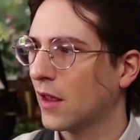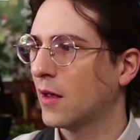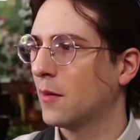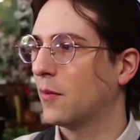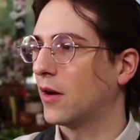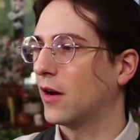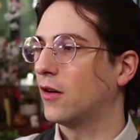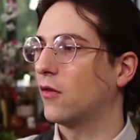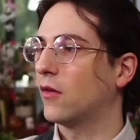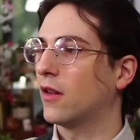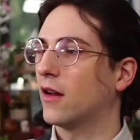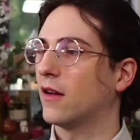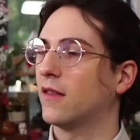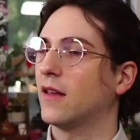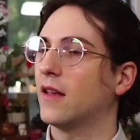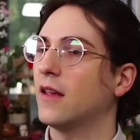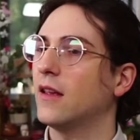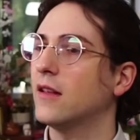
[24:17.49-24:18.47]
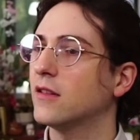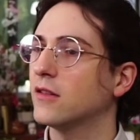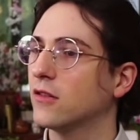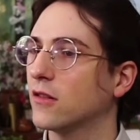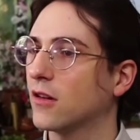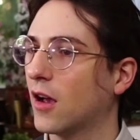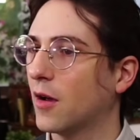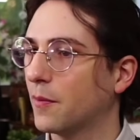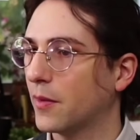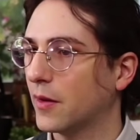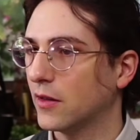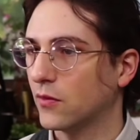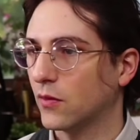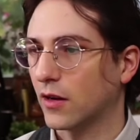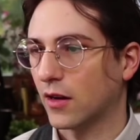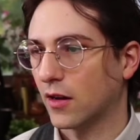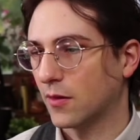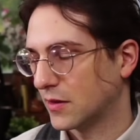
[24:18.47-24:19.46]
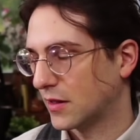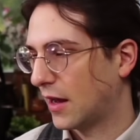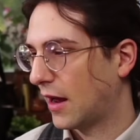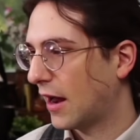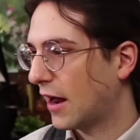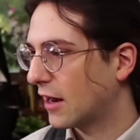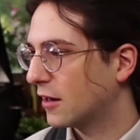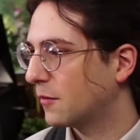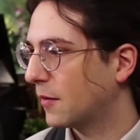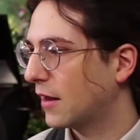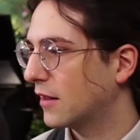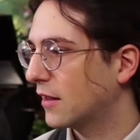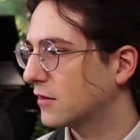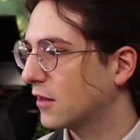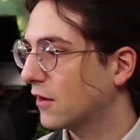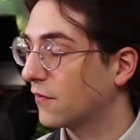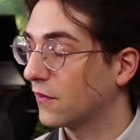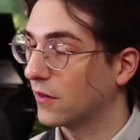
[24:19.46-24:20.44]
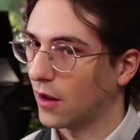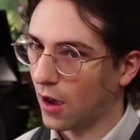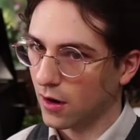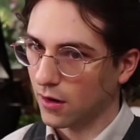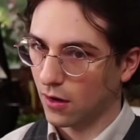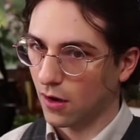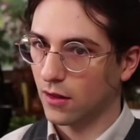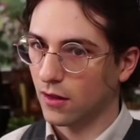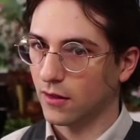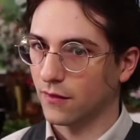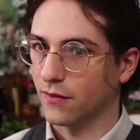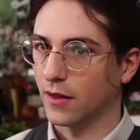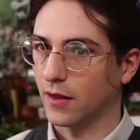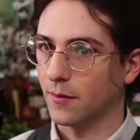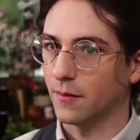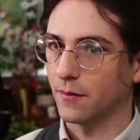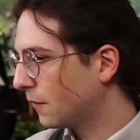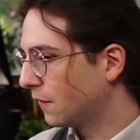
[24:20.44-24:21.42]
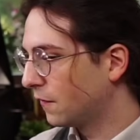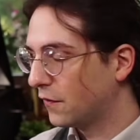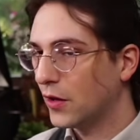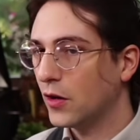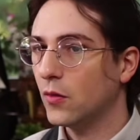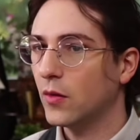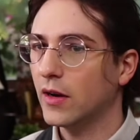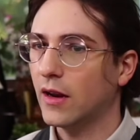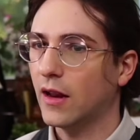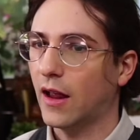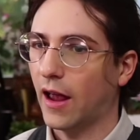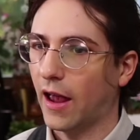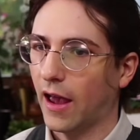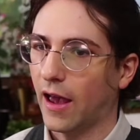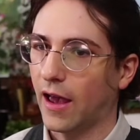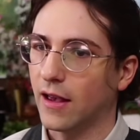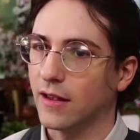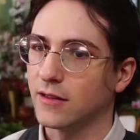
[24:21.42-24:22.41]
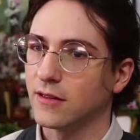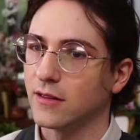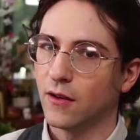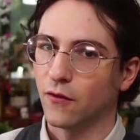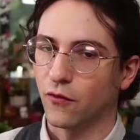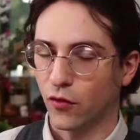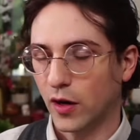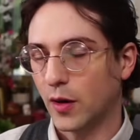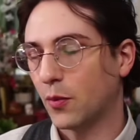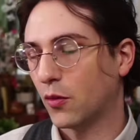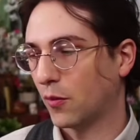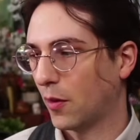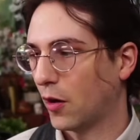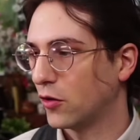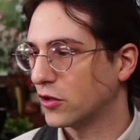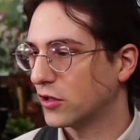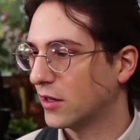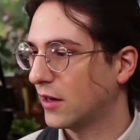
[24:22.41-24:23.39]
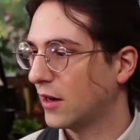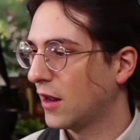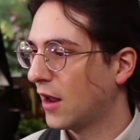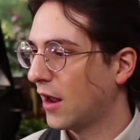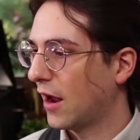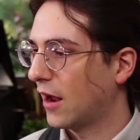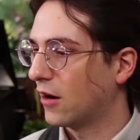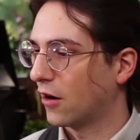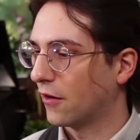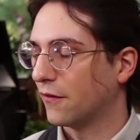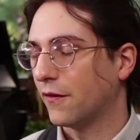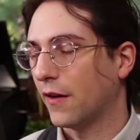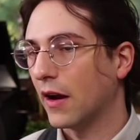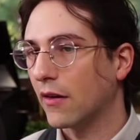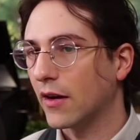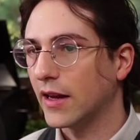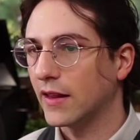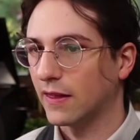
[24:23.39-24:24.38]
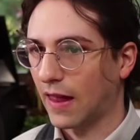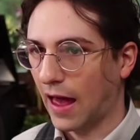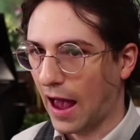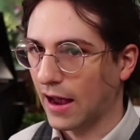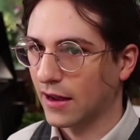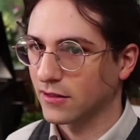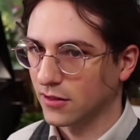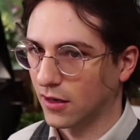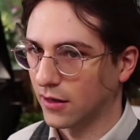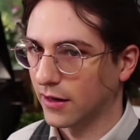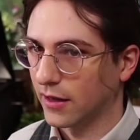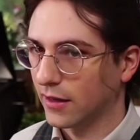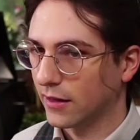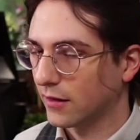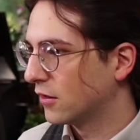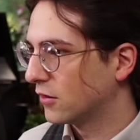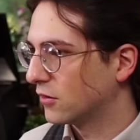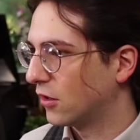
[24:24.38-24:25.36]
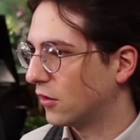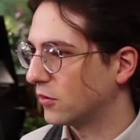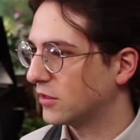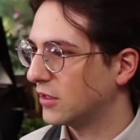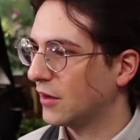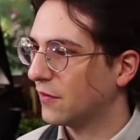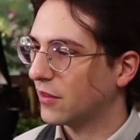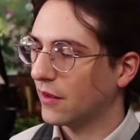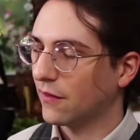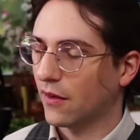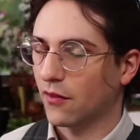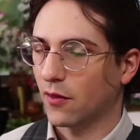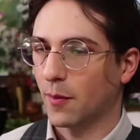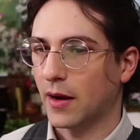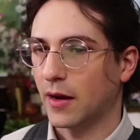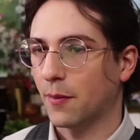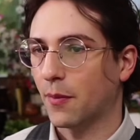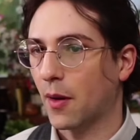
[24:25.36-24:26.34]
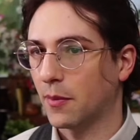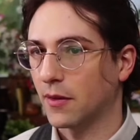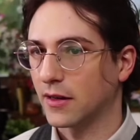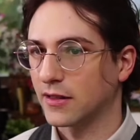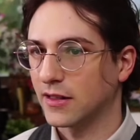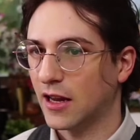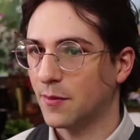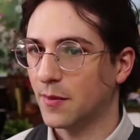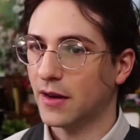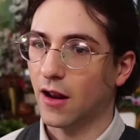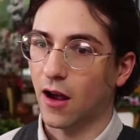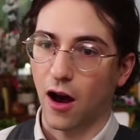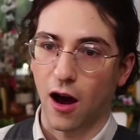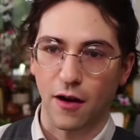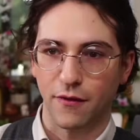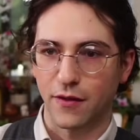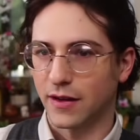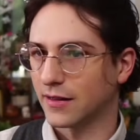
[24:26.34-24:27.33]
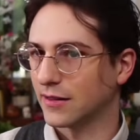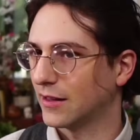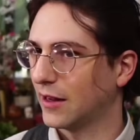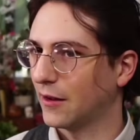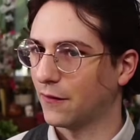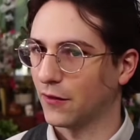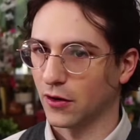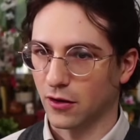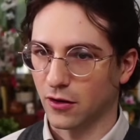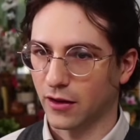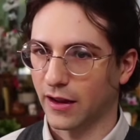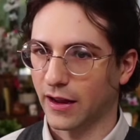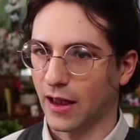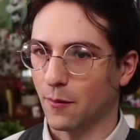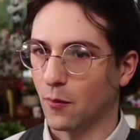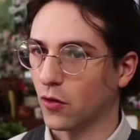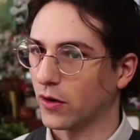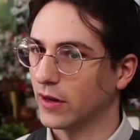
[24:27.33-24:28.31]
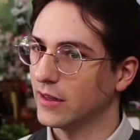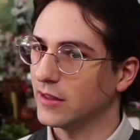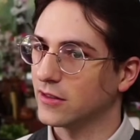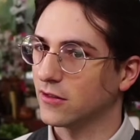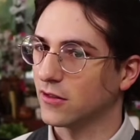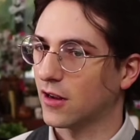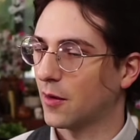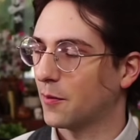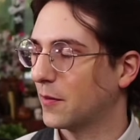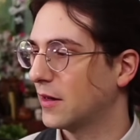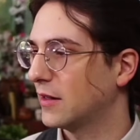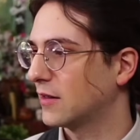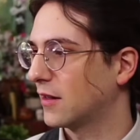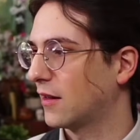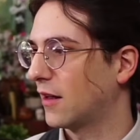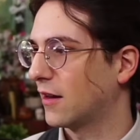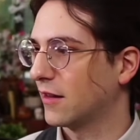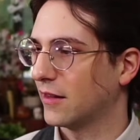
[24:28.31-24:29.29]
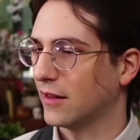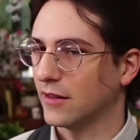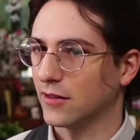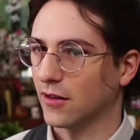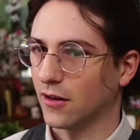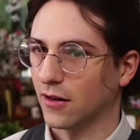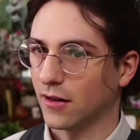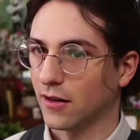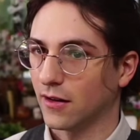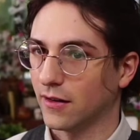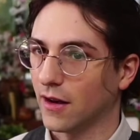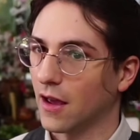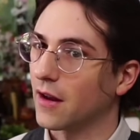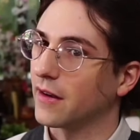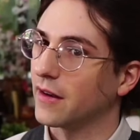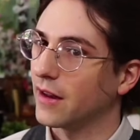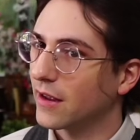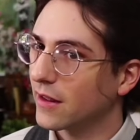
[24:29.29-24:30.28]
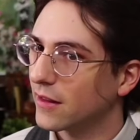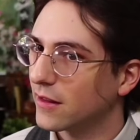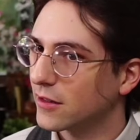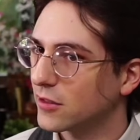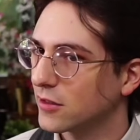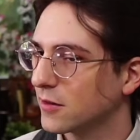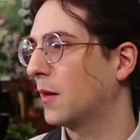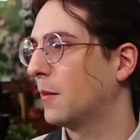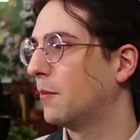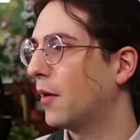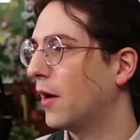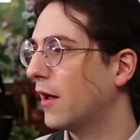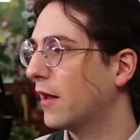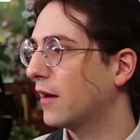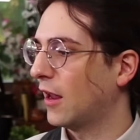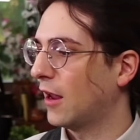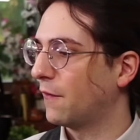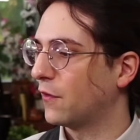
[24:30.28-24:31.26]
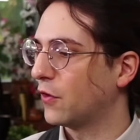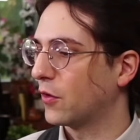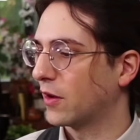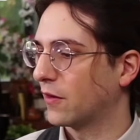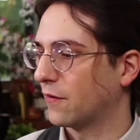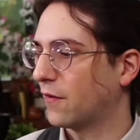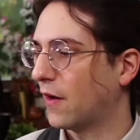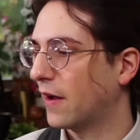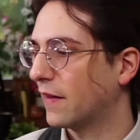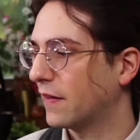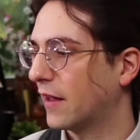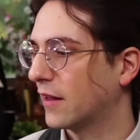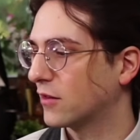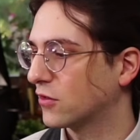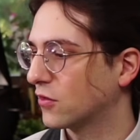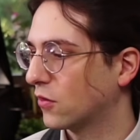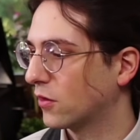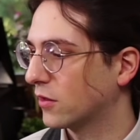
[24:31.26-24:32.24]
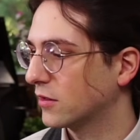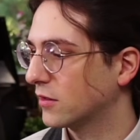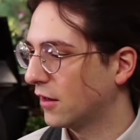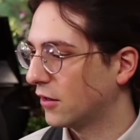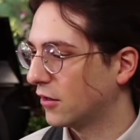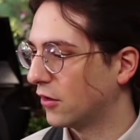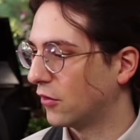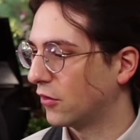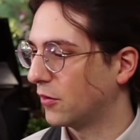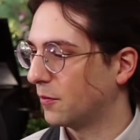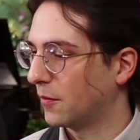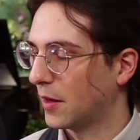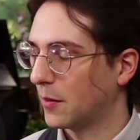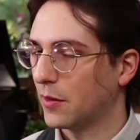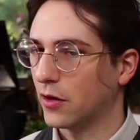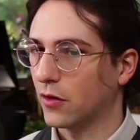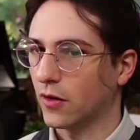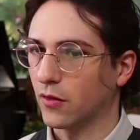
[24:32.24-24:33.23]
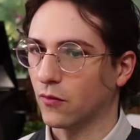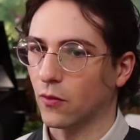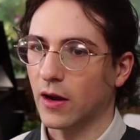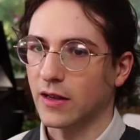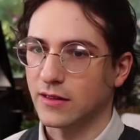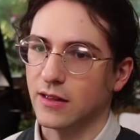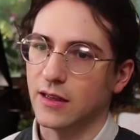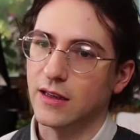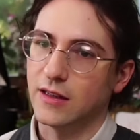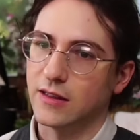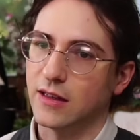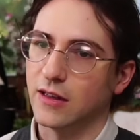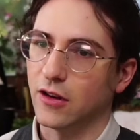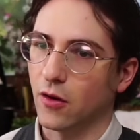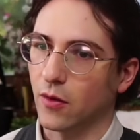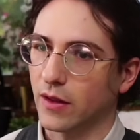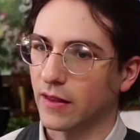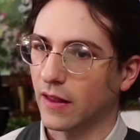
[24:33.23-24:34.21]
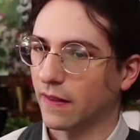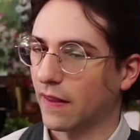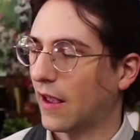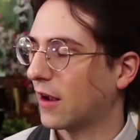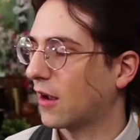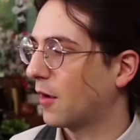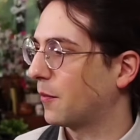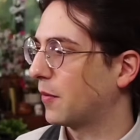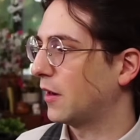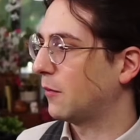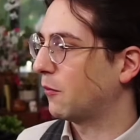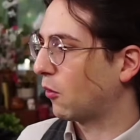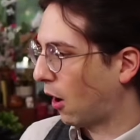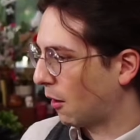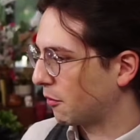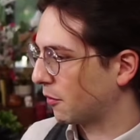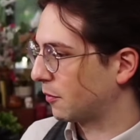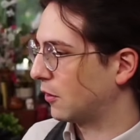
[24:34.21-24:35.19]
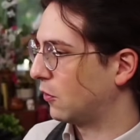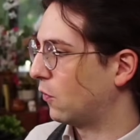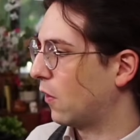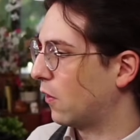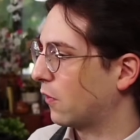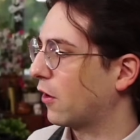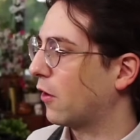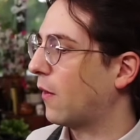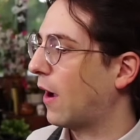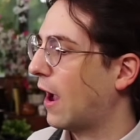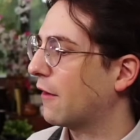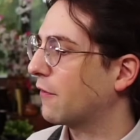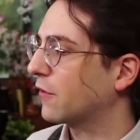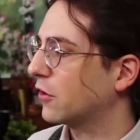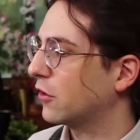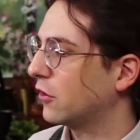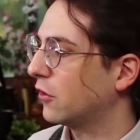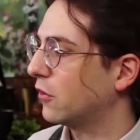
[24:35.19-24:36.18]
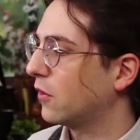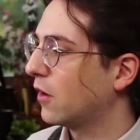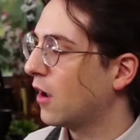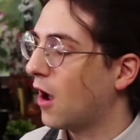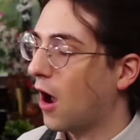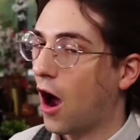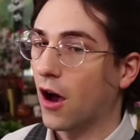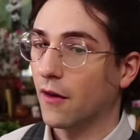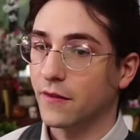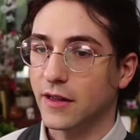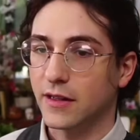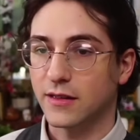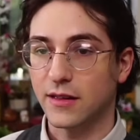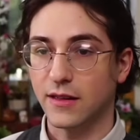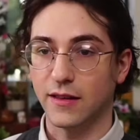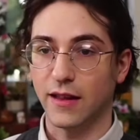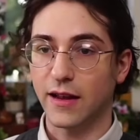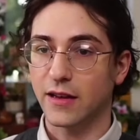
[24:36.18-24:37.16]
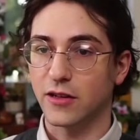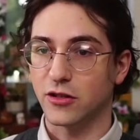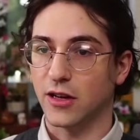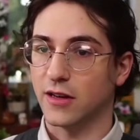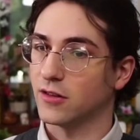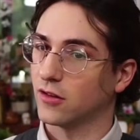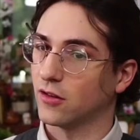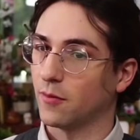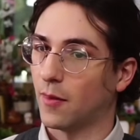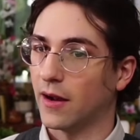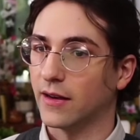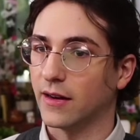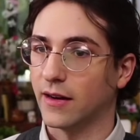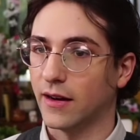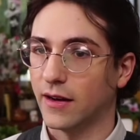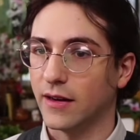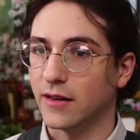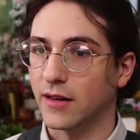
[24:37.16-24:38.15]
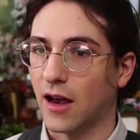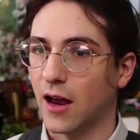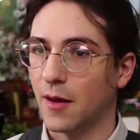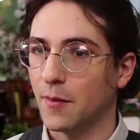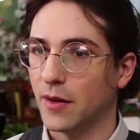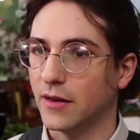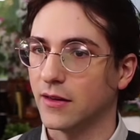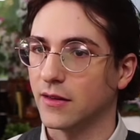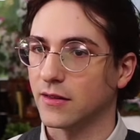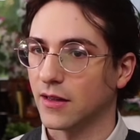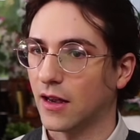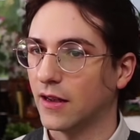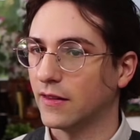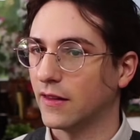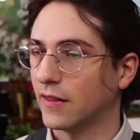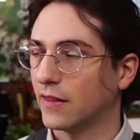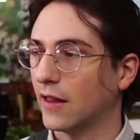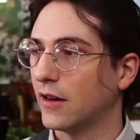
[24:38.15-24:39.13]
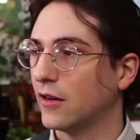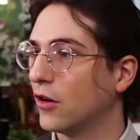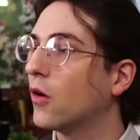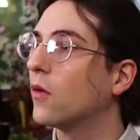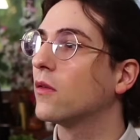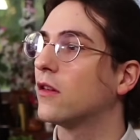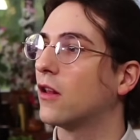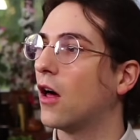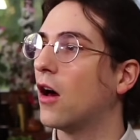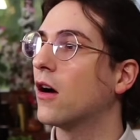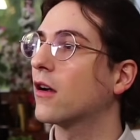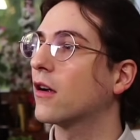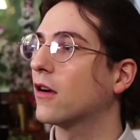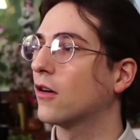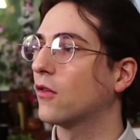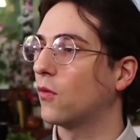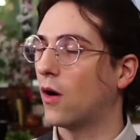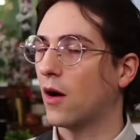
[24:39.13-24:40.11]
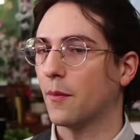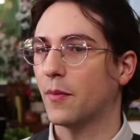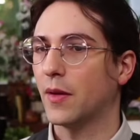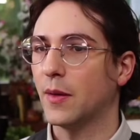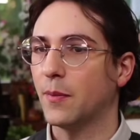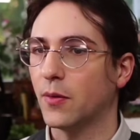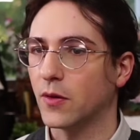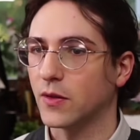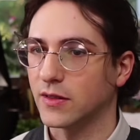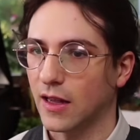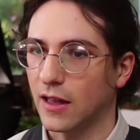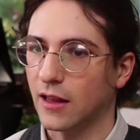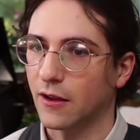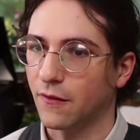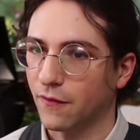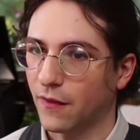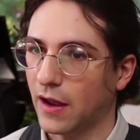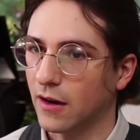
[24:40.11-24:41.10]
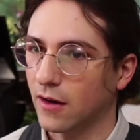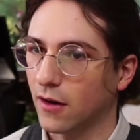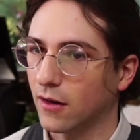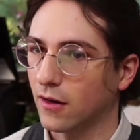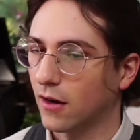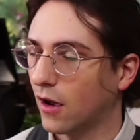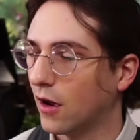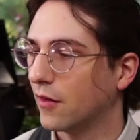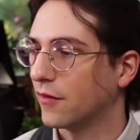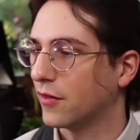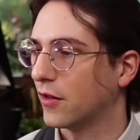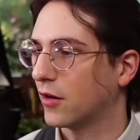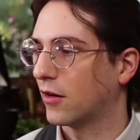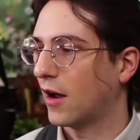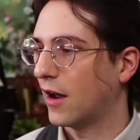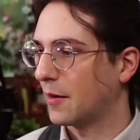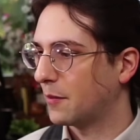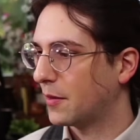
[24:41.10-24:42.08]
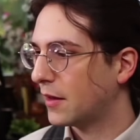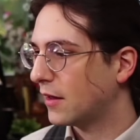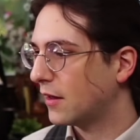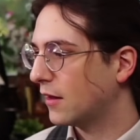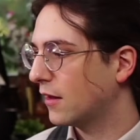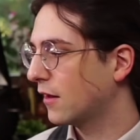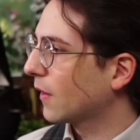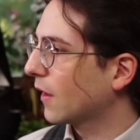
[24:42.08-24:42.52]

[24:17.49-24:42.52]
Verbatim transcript: But I know a lot of the Eastern companies, when it comes to anime and stuff, not all of them, view it as free promotion and are very lax on it. So see if they've ever made a public statement. Obviously, if you're looking at more Eastern companies, a lot of these are not in English, but if you can find that source, you know, maybe you can rest easy knowing that that company probably won't go after you. Obviously, they can change their mind at any time and decide that they no longer want people selling fan art of their I P.